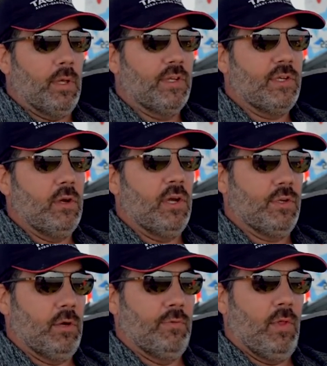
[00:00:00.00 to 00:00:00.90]
This year I
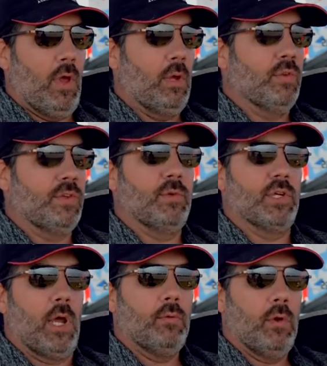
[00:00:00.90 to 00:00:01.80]
started flying with some
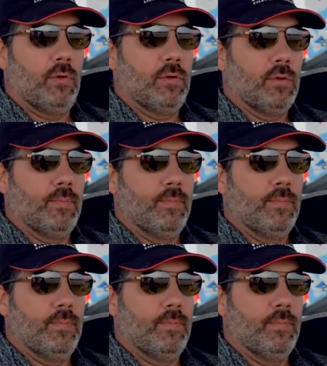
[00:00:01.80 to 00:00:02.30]
gyros.